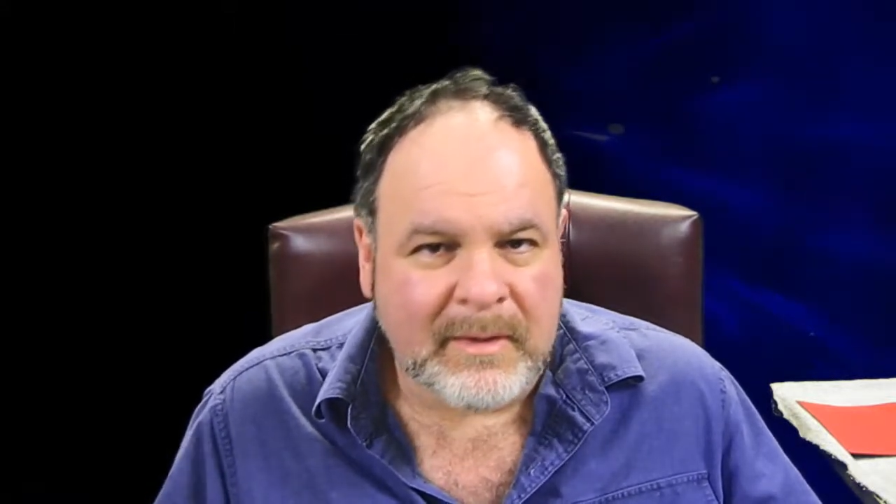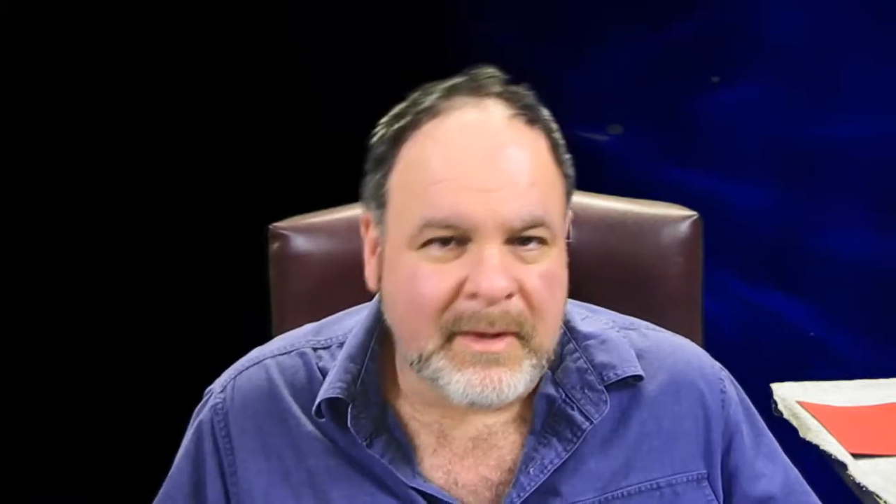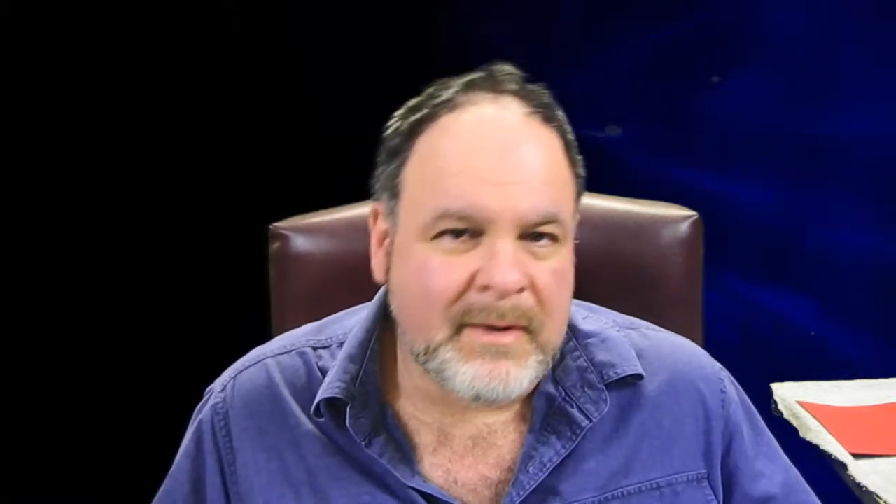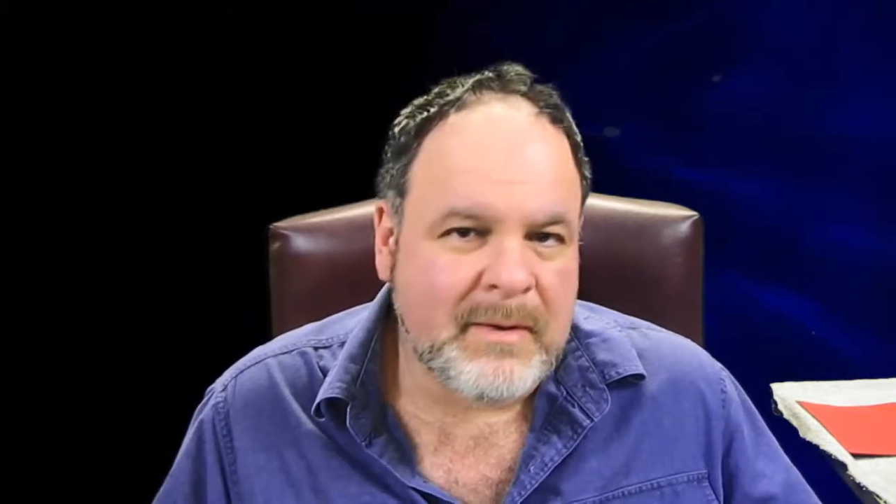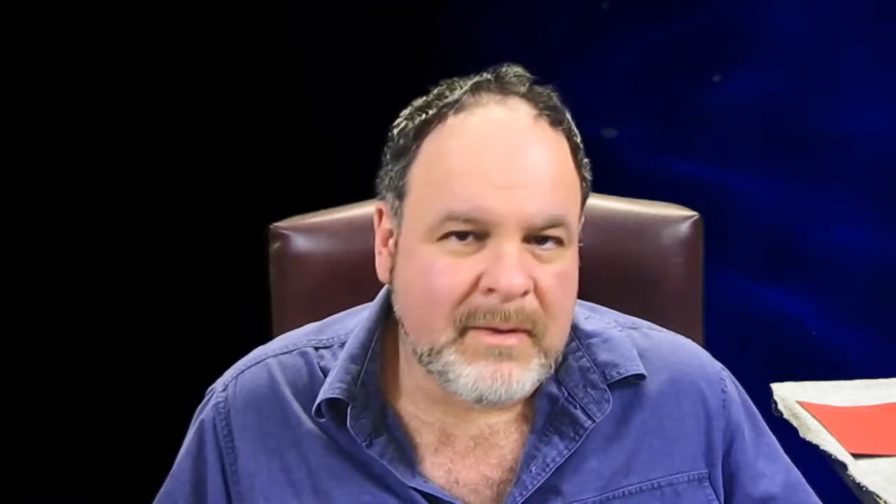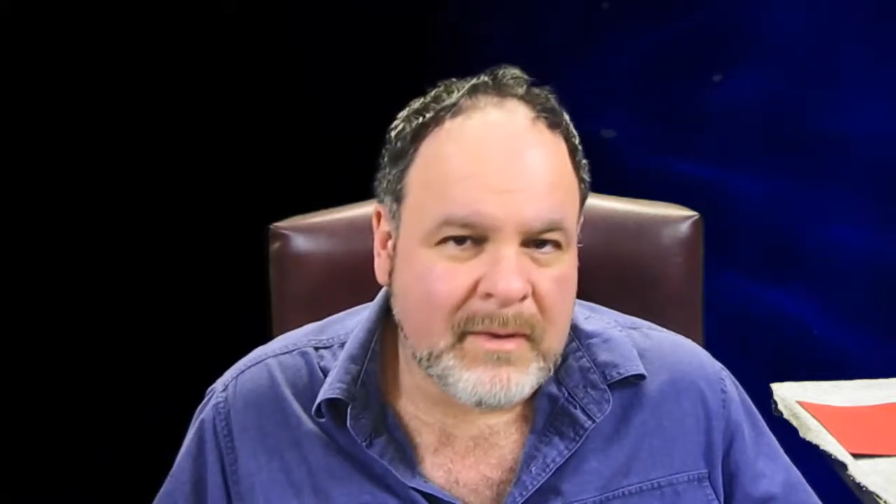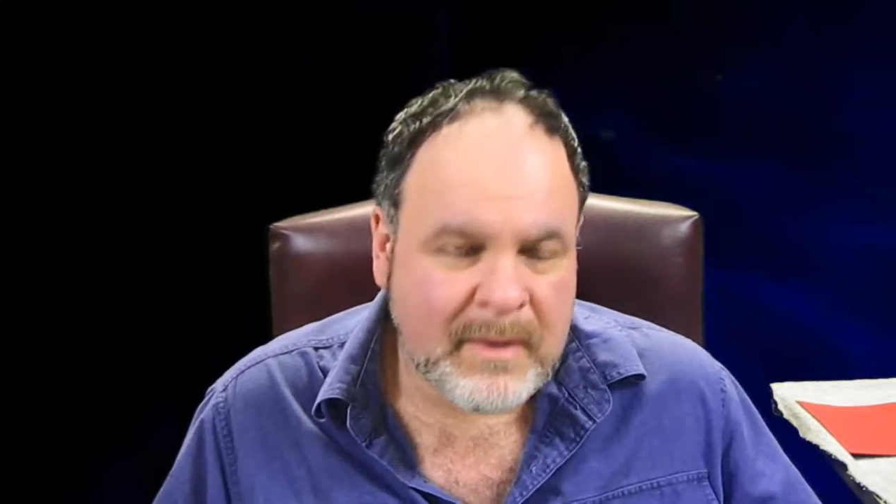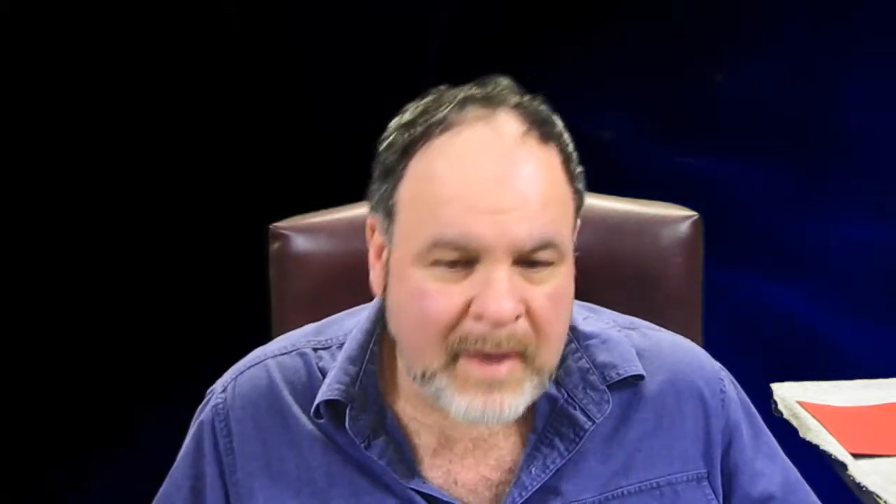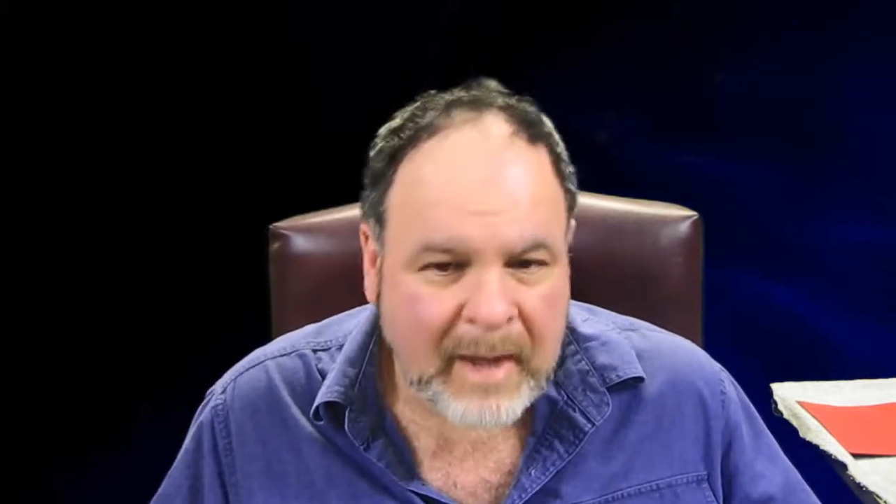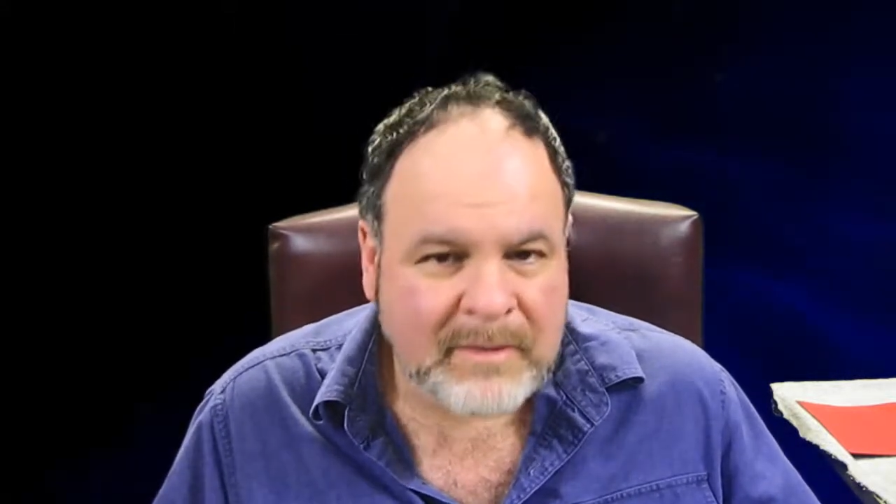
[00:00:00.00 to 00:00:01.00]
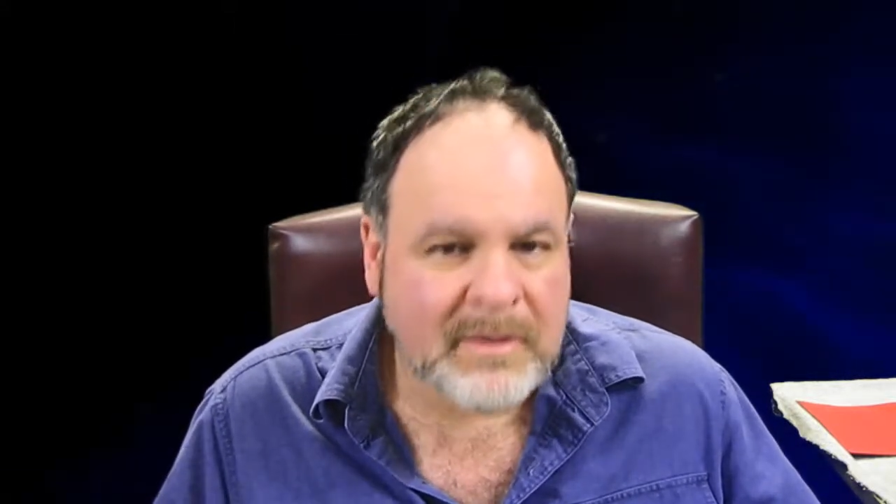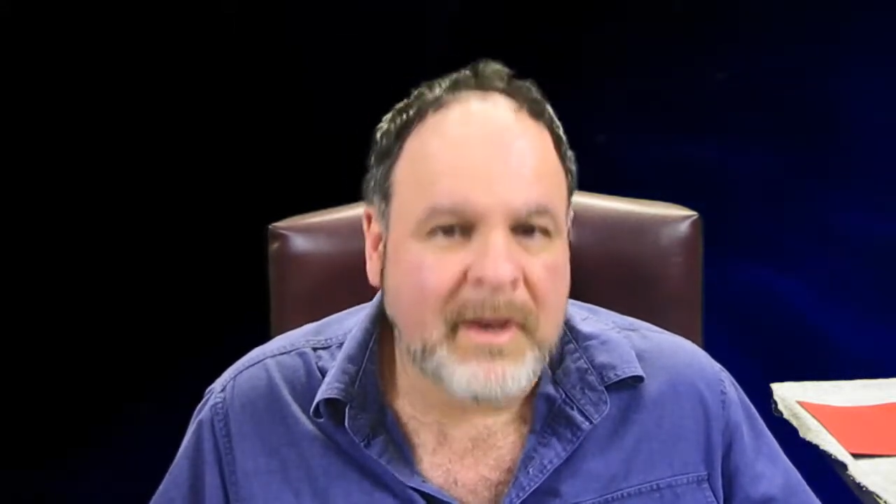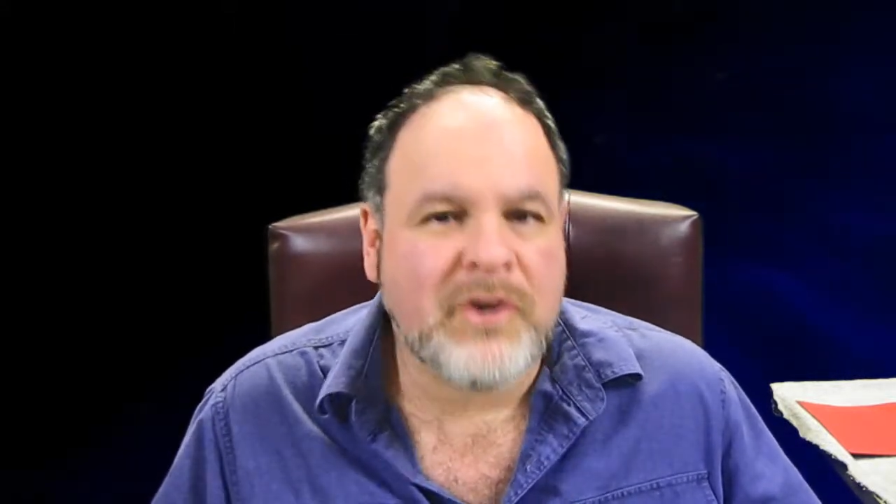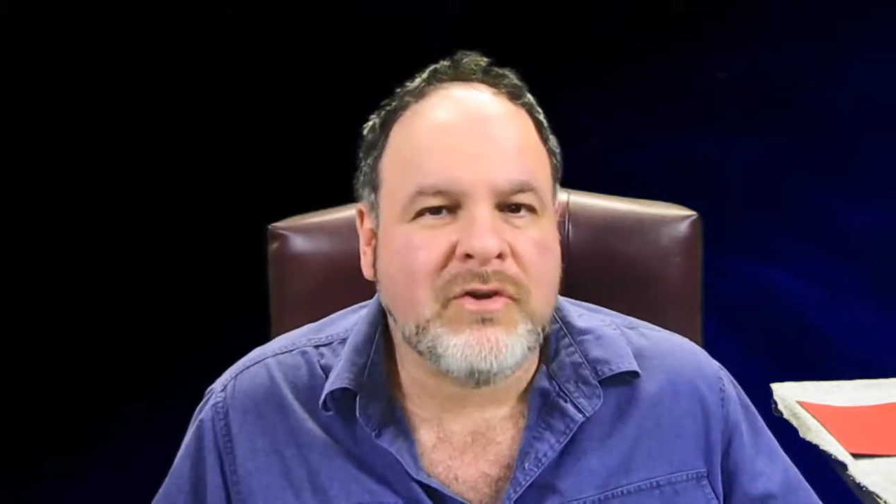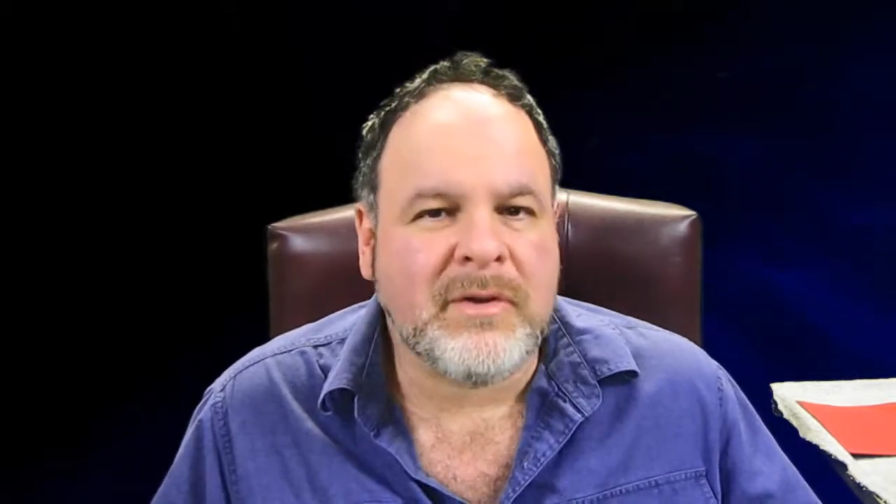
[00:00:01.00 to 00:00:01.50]

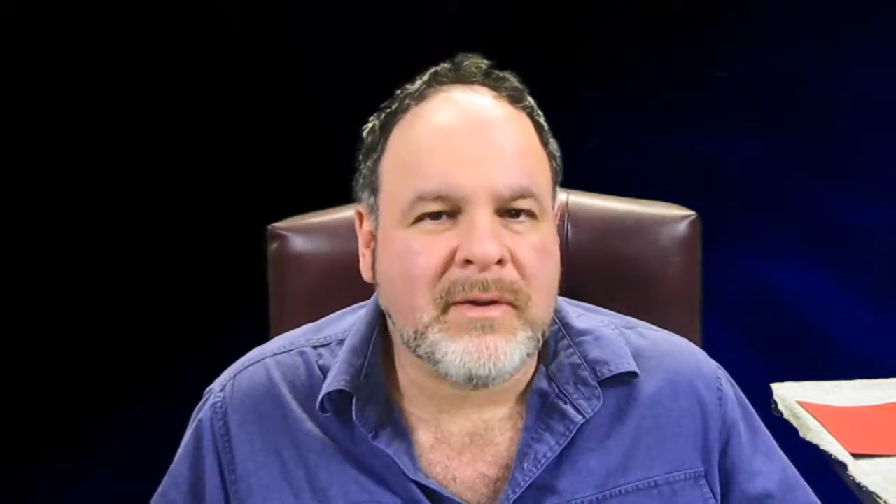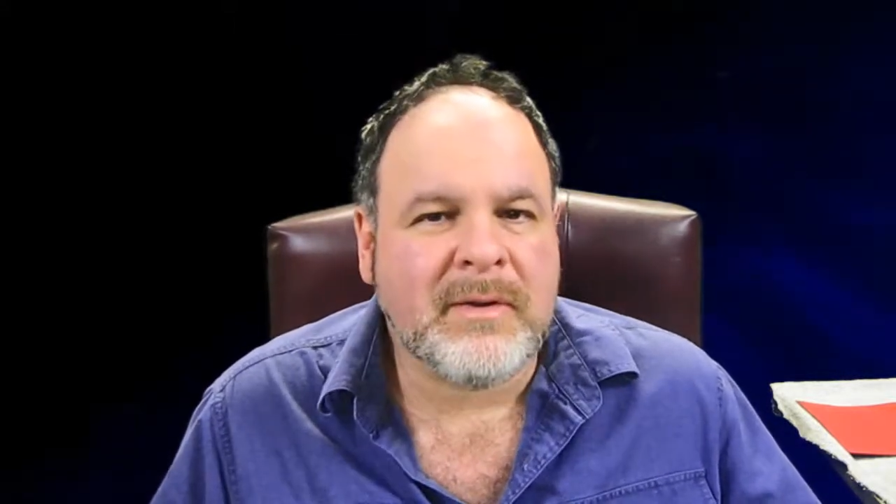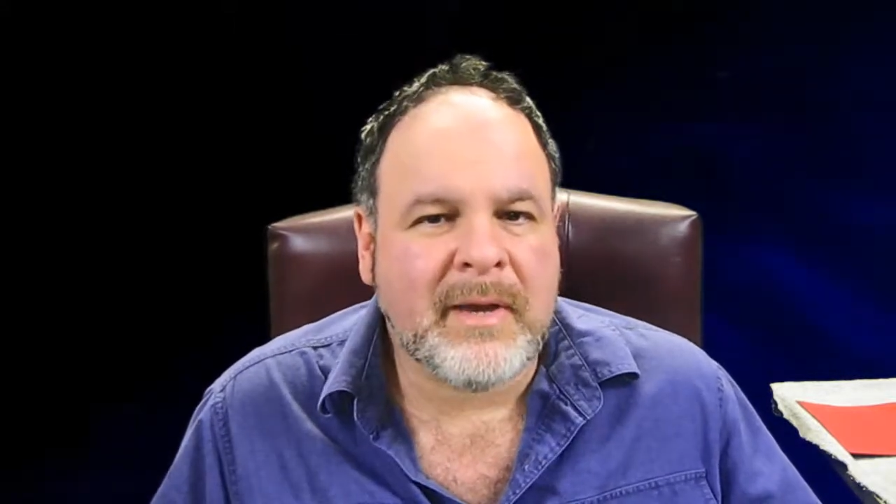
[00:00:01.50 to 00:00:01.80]
non-station